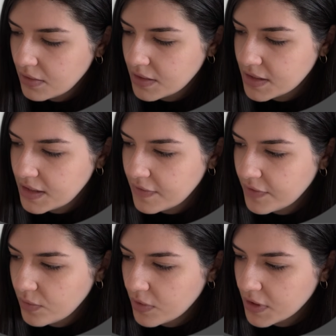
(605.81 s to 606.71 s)
Let's see if
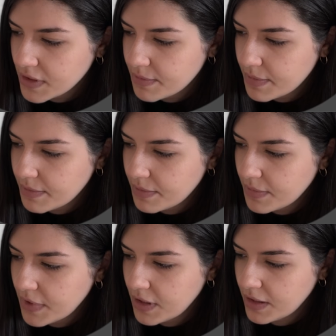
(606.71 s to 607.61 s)
it works
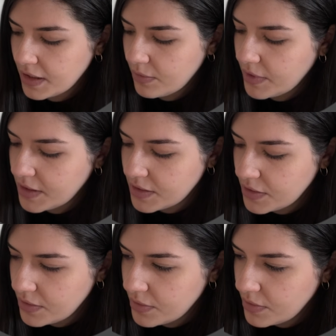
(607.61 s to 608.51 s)
in that way
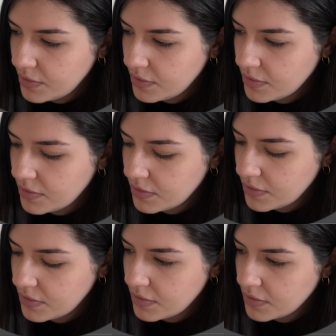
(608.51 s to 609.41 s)
too.
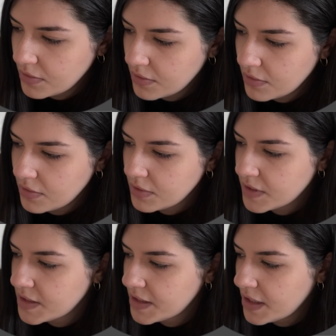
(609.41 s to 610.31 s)

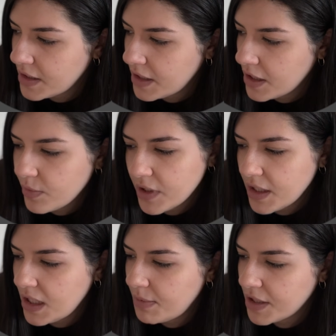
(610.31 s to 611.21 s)
Skincare, we're gonna
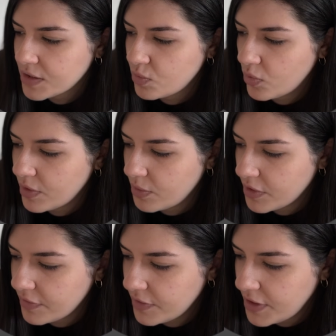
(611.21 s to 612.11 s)
keep it as one
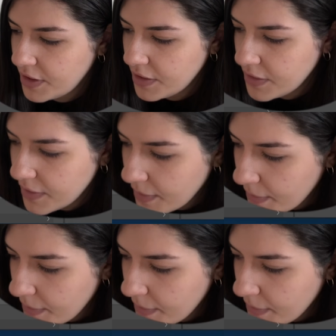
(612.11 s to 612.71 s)
word for here.